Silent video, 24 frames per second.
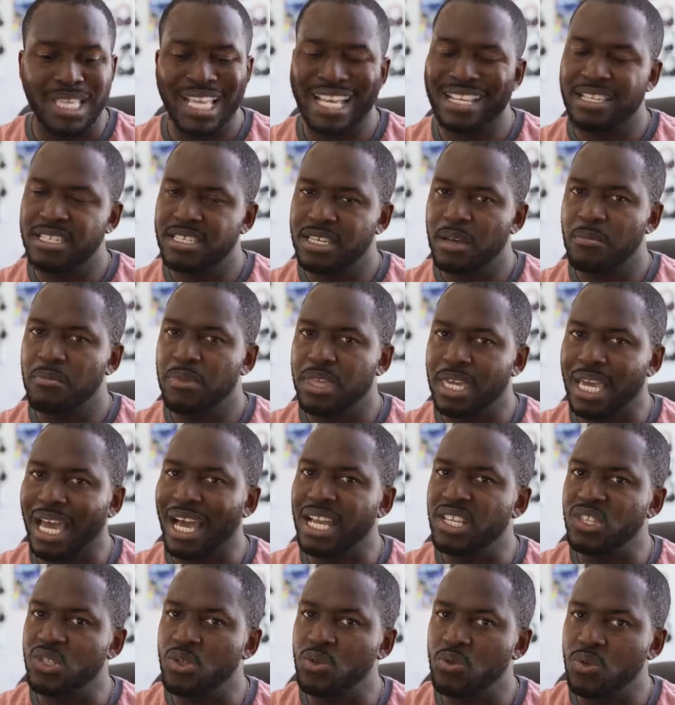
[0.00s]
That's something
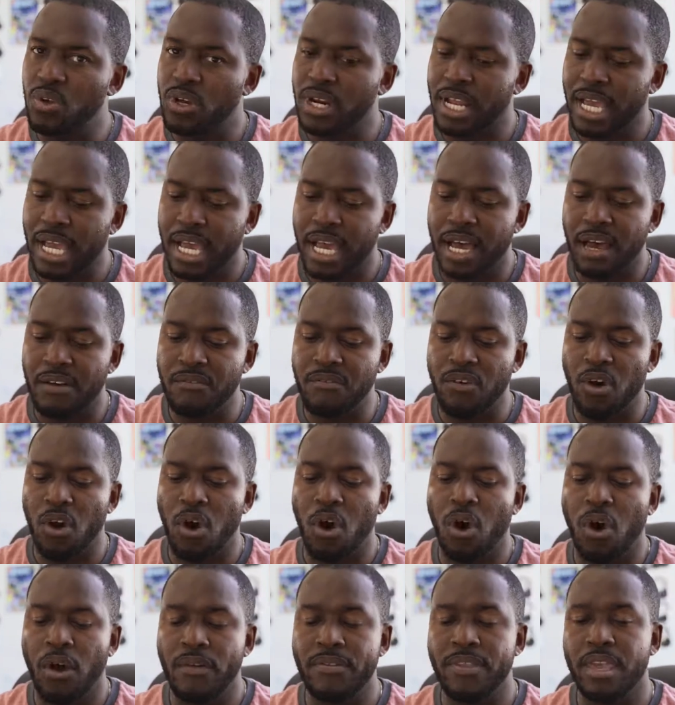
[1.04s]
I do not have
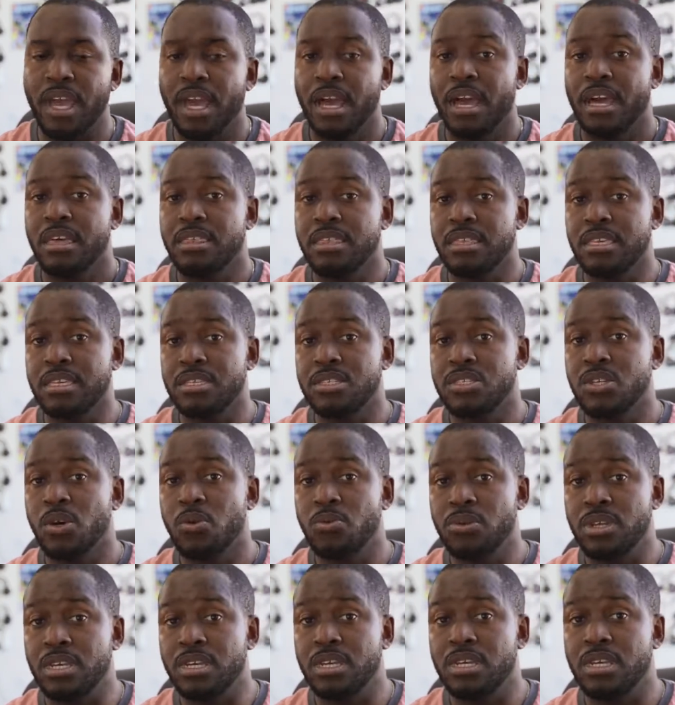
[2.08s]
on the
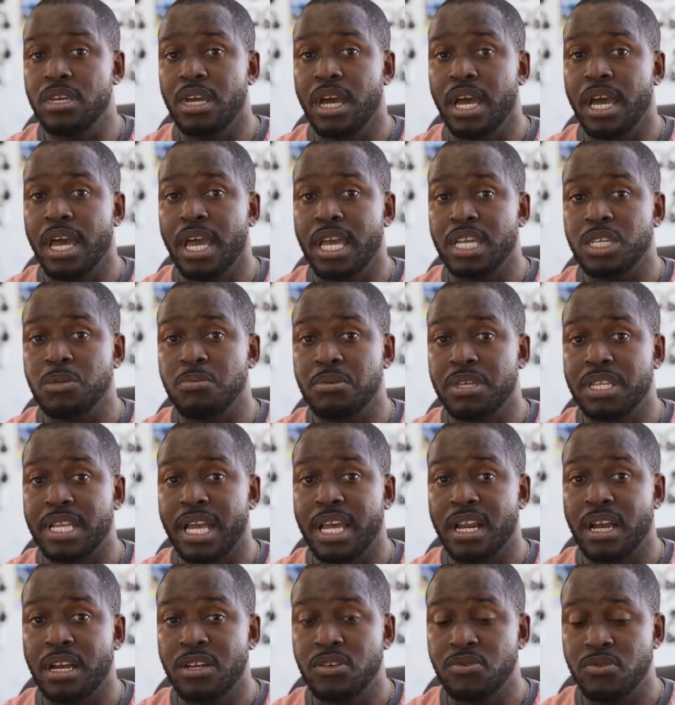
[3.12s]
Sony
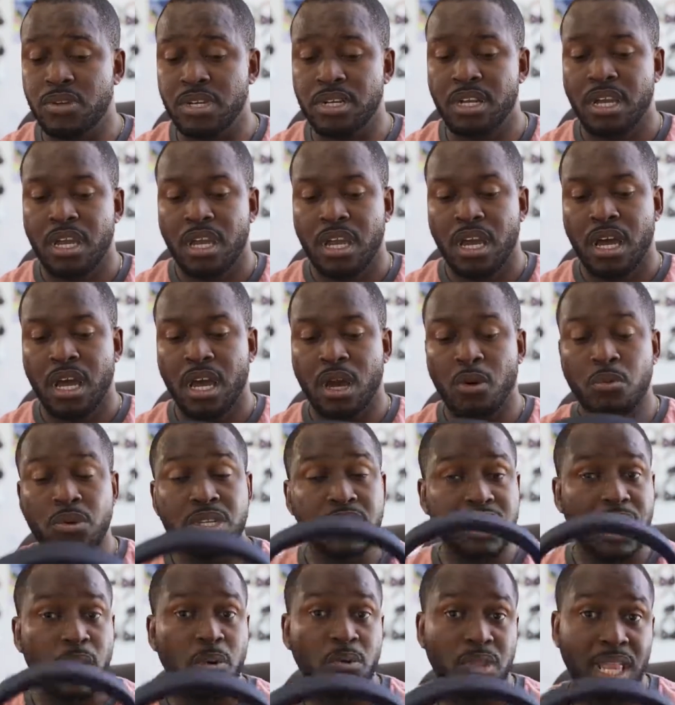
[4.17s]
XB900,
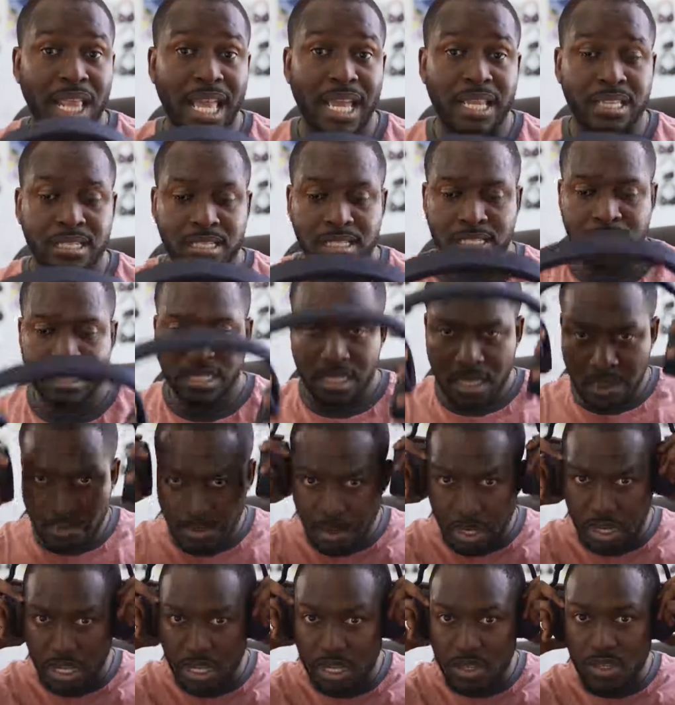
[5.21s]
which I would like to see,
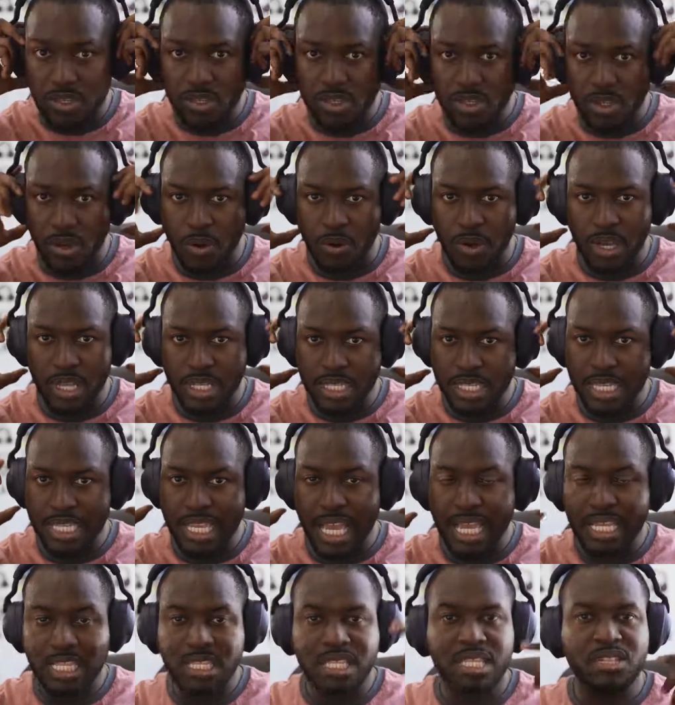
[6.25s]
but it's a
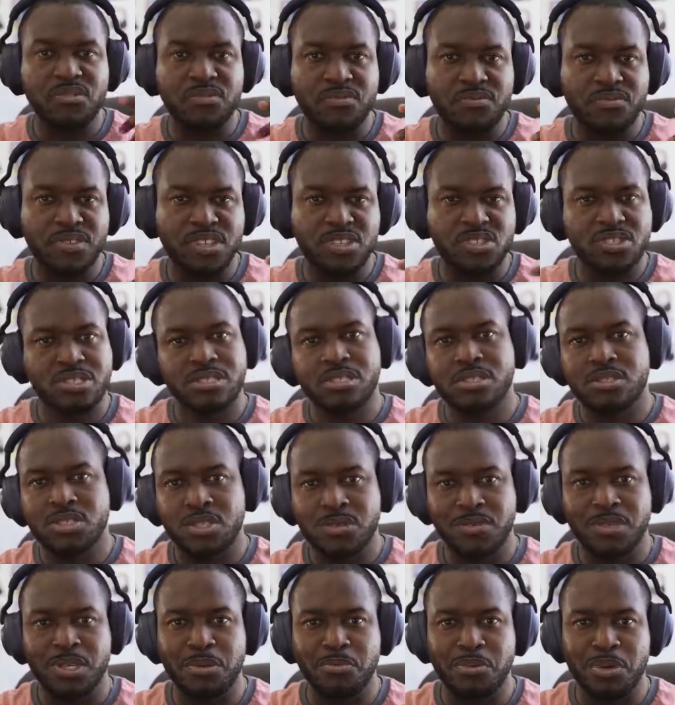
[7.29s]
nice little feature.
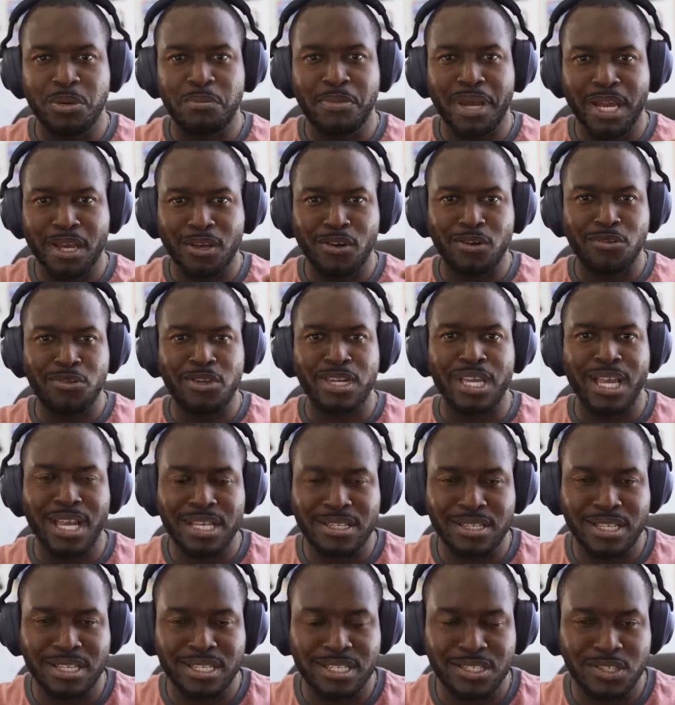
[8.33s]
So you put it back on, you can
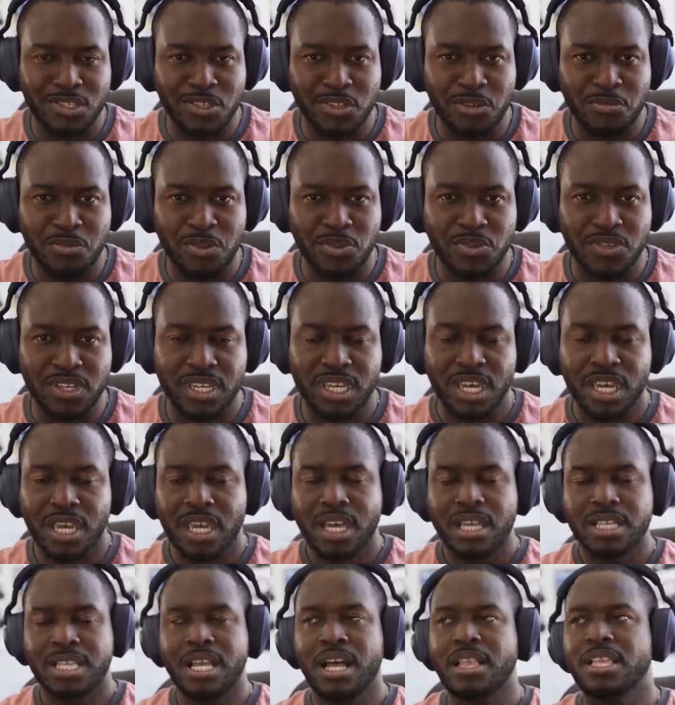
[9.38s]
actually listen to your music.
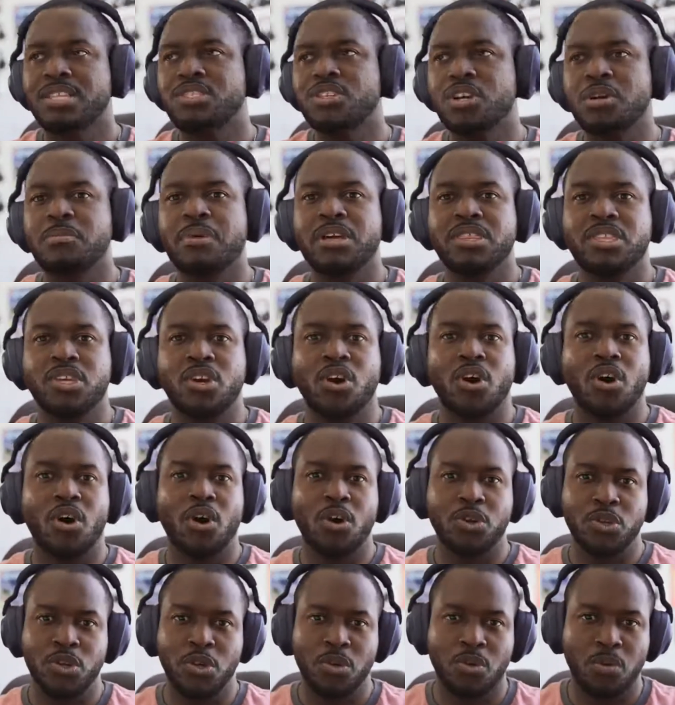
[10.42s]
Now let's talk about the
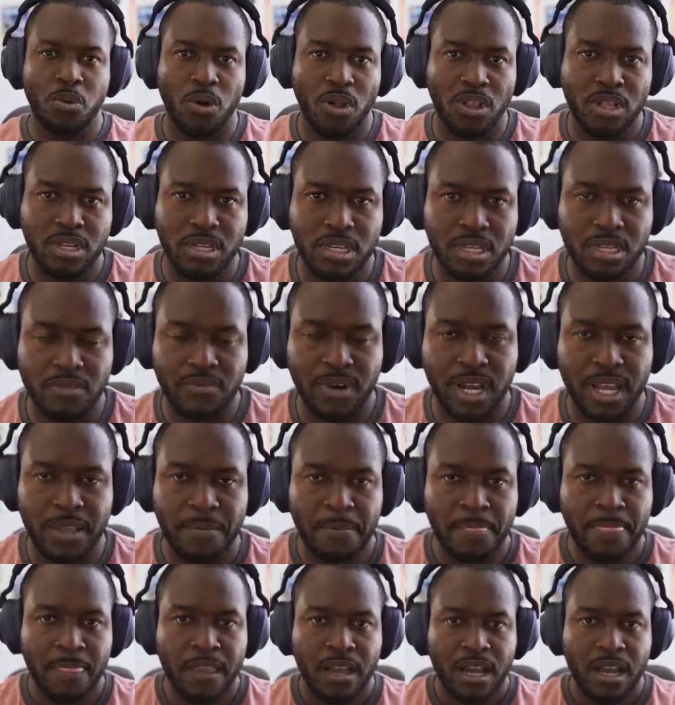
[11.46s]
audio quality, right?